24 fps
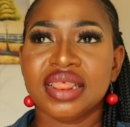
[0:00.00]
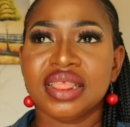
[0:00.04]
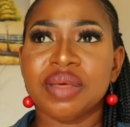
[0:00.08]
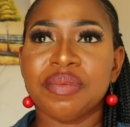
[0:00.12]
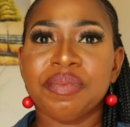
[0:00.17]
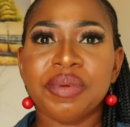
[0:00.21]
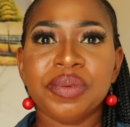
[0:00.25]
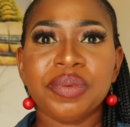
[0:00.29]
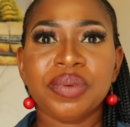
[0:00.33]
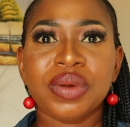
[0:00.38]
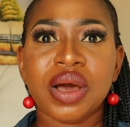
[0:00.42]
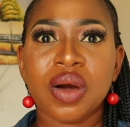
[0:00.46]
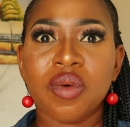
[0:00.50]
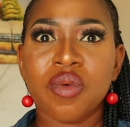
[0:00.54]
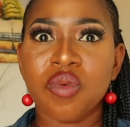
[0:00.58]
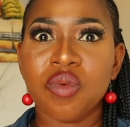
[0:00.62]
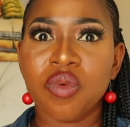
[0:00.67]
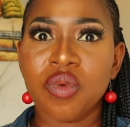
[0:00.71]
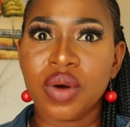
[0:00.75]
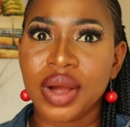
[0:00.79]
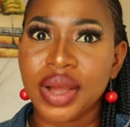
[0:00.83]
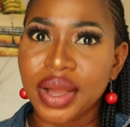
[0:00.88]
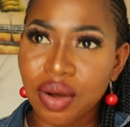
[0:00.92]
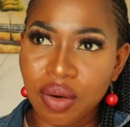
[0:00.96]
The people are
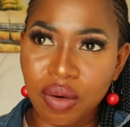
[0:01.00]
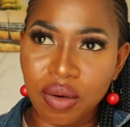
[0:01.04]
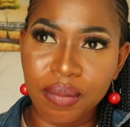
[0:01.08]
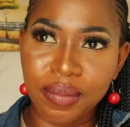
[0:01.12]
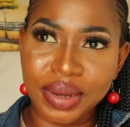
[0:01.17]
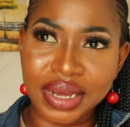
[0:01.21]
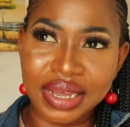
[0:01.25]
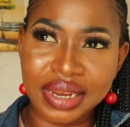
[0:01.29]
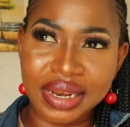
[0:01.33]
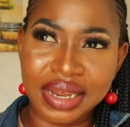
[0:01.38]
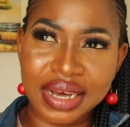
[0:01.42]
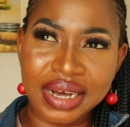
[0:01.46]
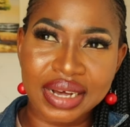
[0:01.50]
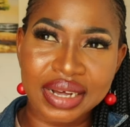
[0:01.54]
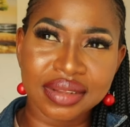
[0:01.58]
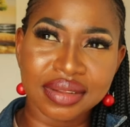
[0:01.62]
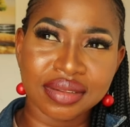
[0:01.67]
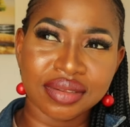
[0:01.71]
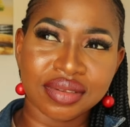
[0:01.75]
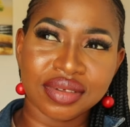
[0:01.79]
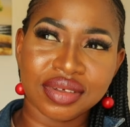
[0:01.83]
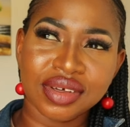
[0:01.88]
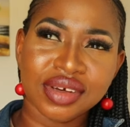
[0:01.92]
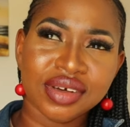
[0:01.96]
welcoming,
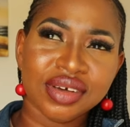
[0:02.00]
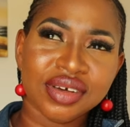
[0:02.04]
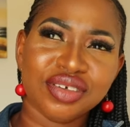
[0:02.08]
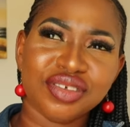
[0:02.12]
and